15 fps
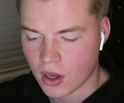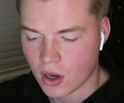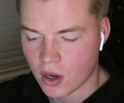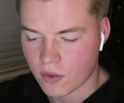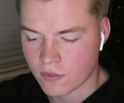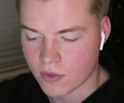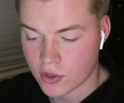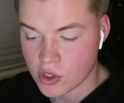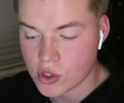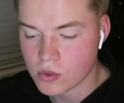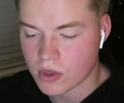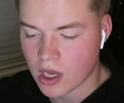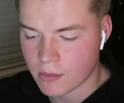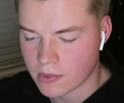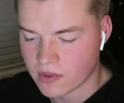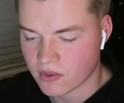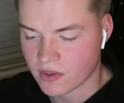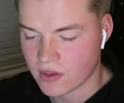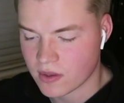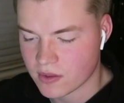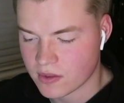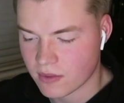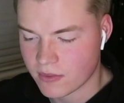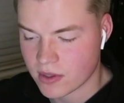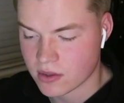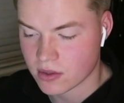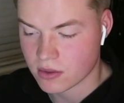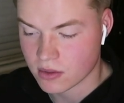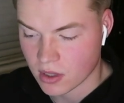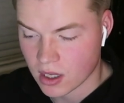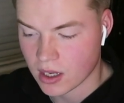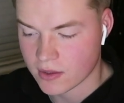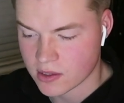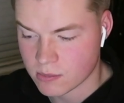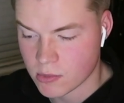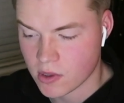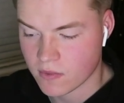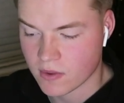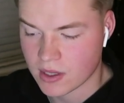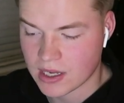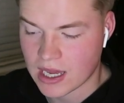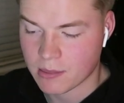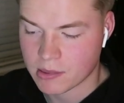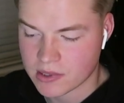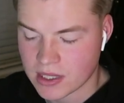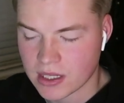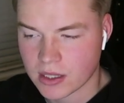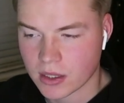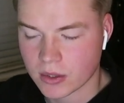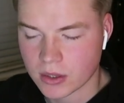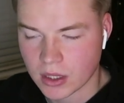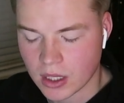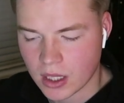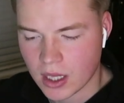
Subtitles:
of the newcomers in this division, I Like to Move It and Nappers Hill.